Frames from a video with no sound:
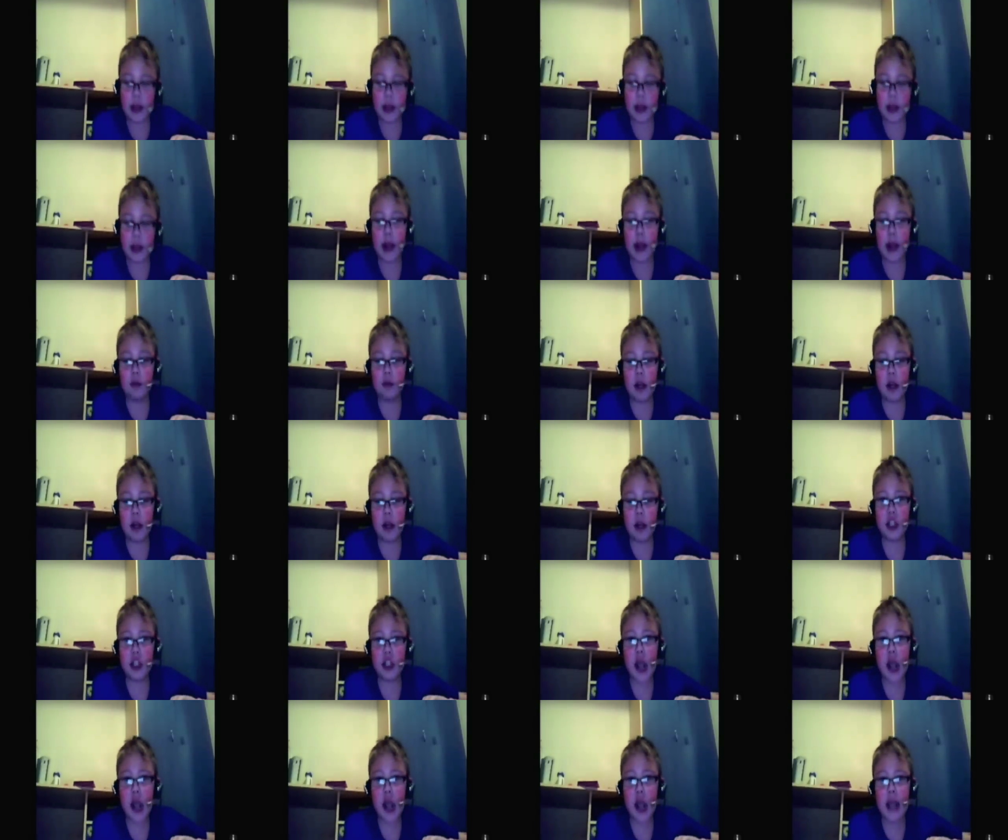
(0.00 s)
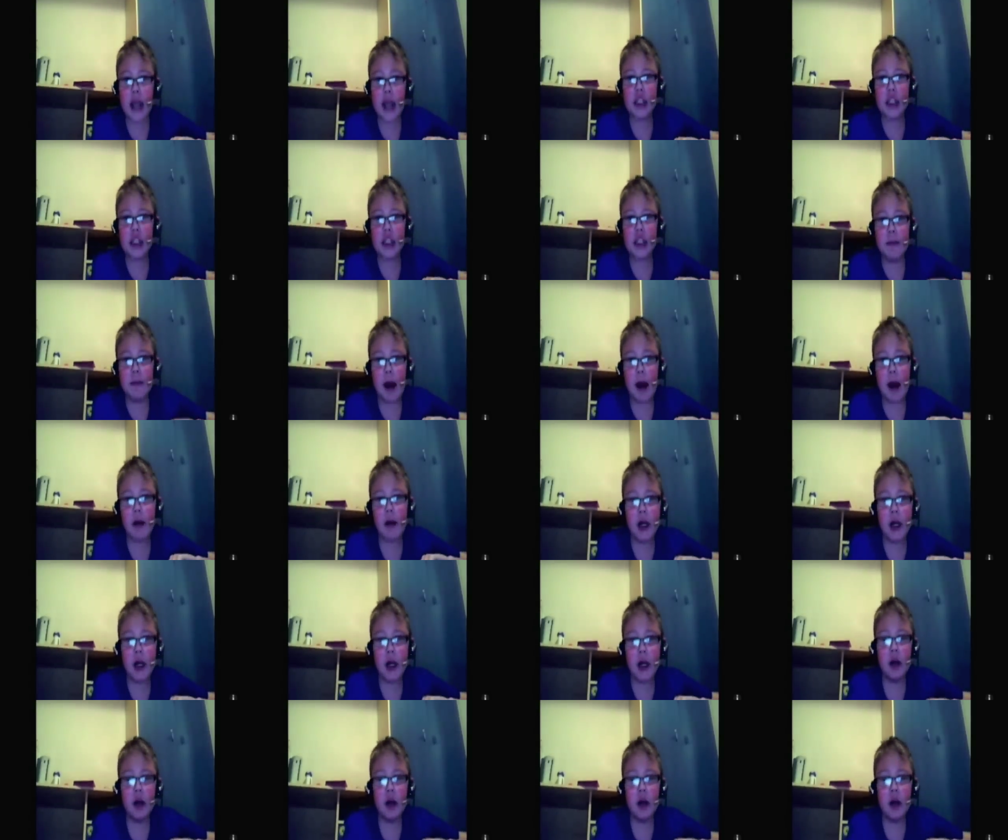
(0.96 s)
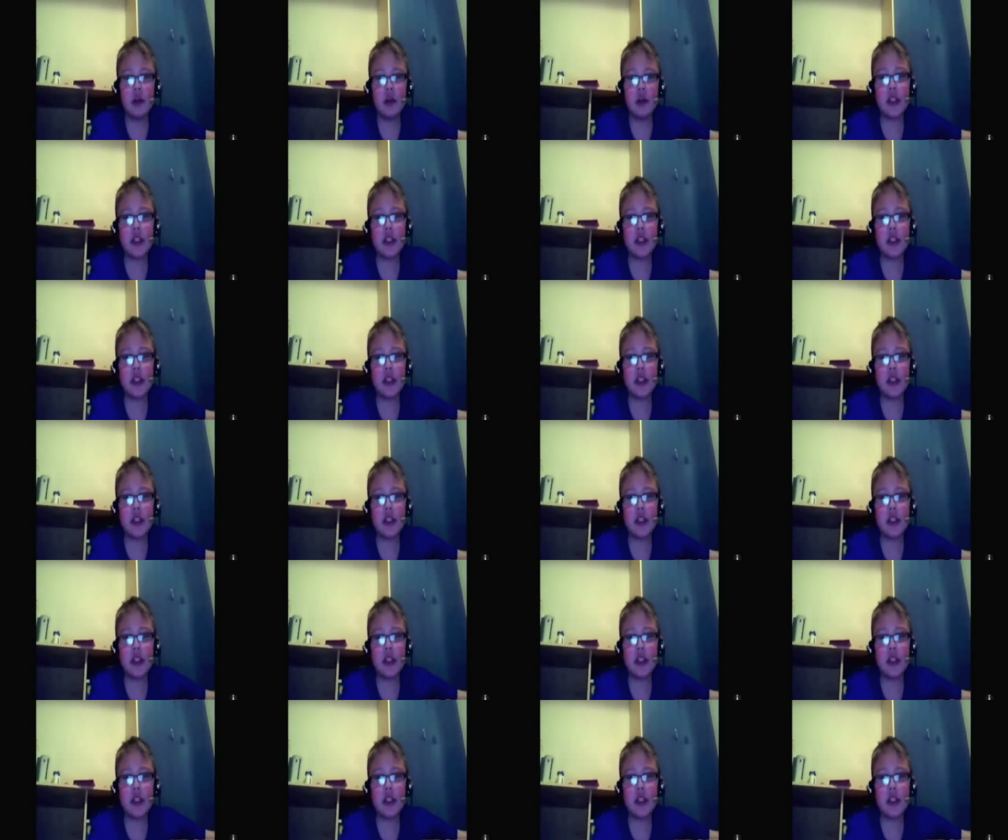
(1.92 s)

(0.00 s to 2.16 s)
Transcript: They ain't really changed Mario